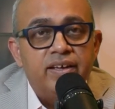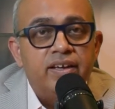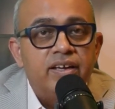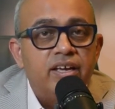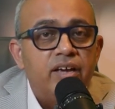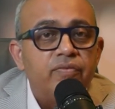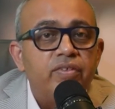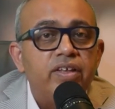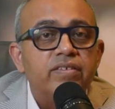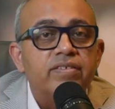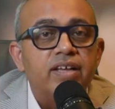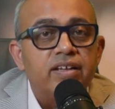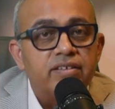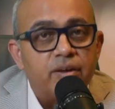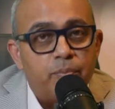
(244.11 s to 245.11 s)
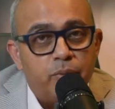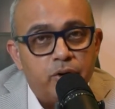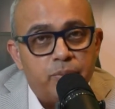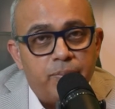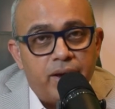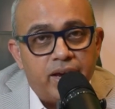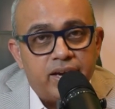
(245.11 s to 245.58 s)
if these cells are put
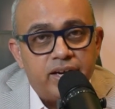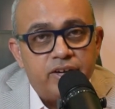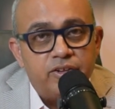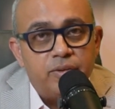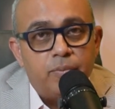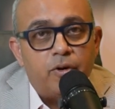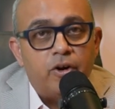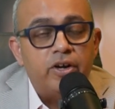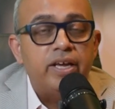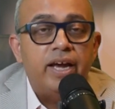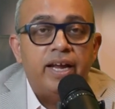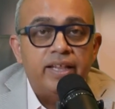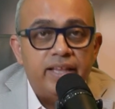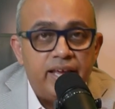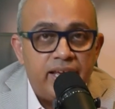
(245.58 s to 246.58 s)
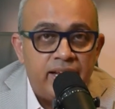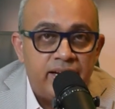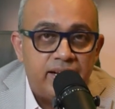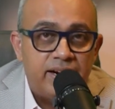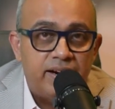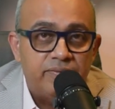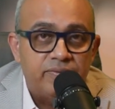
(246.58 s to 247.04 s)
back into the body and they
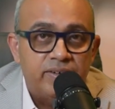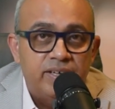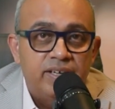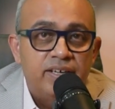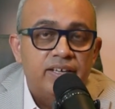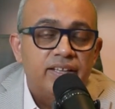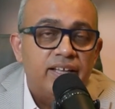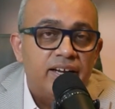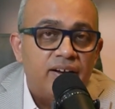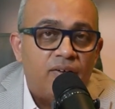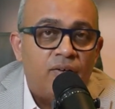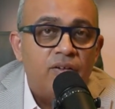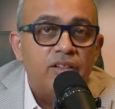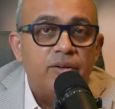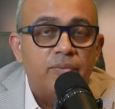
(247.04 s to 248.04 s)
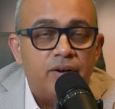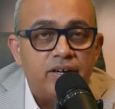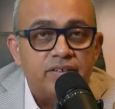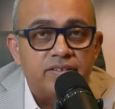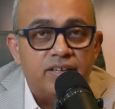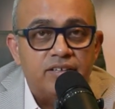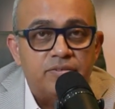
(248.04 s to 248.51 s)
engraft, then all the blood
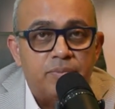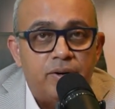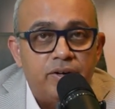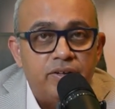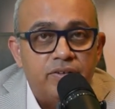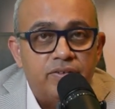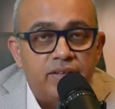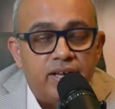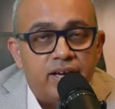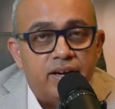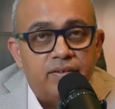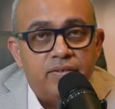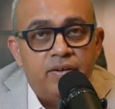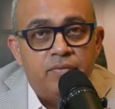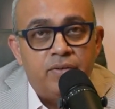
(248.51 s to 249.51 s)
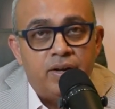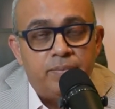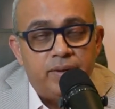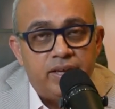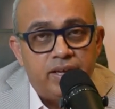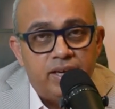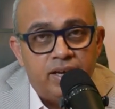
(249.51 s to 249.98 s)
cells produced there will
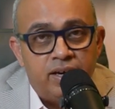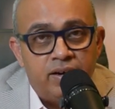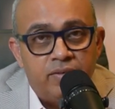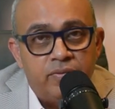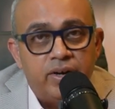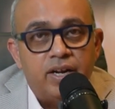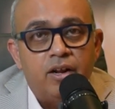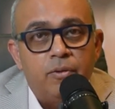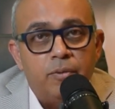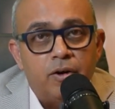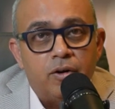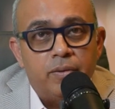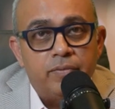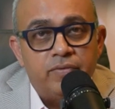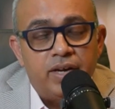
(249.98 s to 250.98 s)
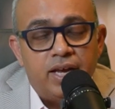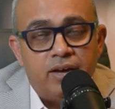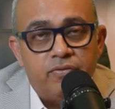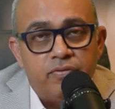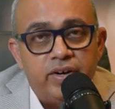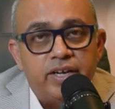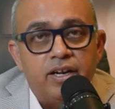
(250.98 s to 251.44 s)
be fetal hemoglobin, will have
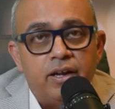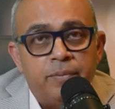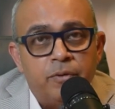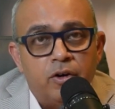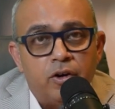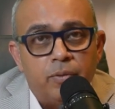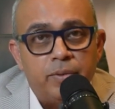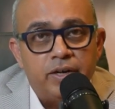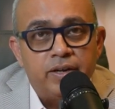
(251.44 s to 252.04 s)
fetal hemoglobin.